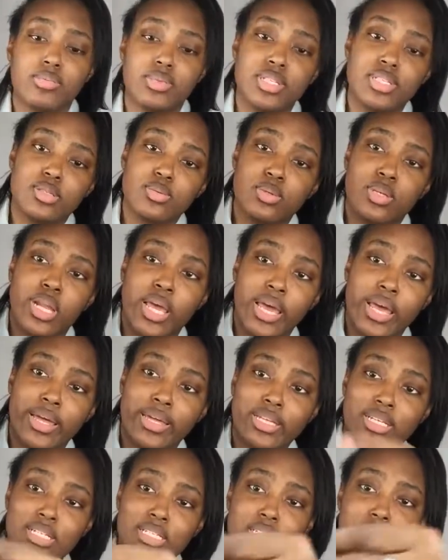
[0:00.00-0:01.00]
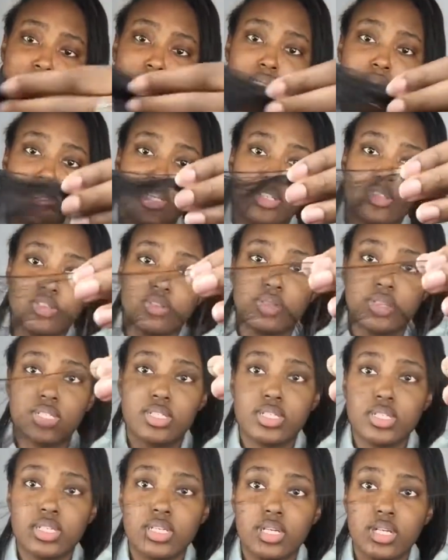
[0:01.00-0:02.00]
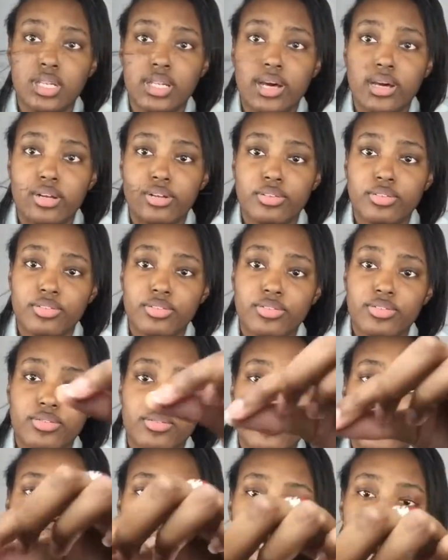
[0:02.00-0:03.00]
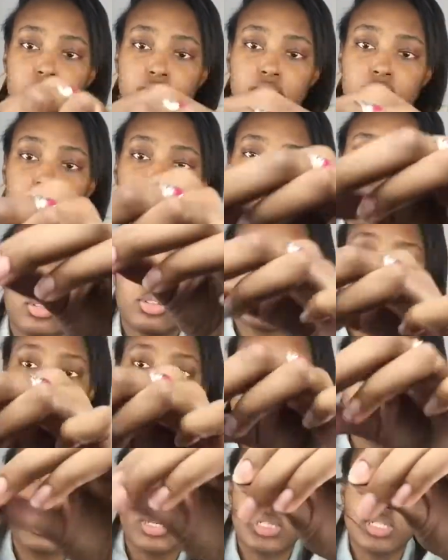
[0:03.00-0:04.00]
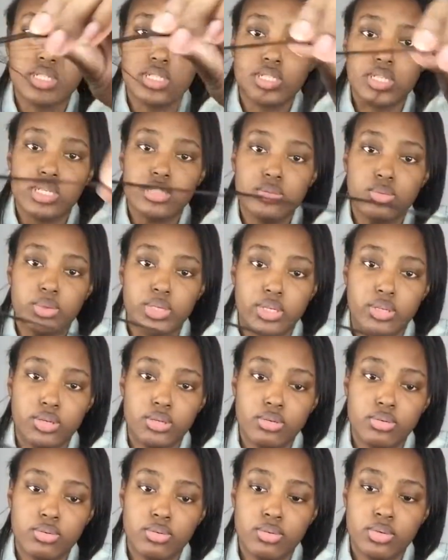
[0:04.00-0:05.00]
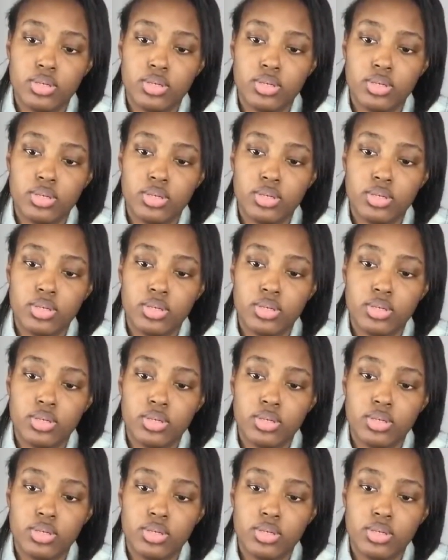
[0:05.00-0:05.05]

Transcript: This one has, as you can see, a lot of short pieces as well.